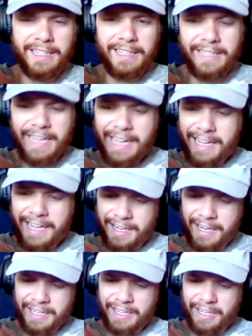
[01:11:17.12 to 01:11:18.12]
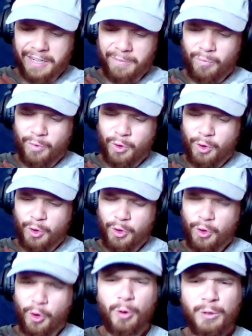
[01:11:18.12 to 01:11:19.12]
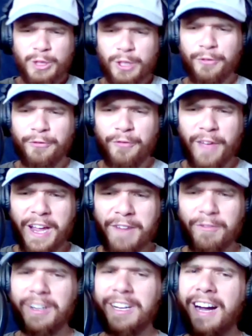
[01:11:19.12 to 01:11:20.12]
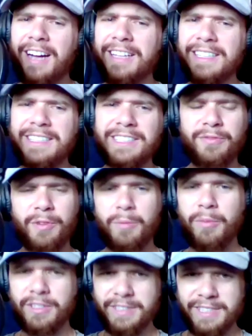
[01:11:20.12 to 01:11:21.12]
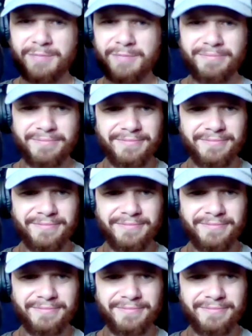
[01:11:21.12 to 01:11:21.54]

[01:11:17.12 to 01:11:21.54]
yeah, who's your favorite college football team?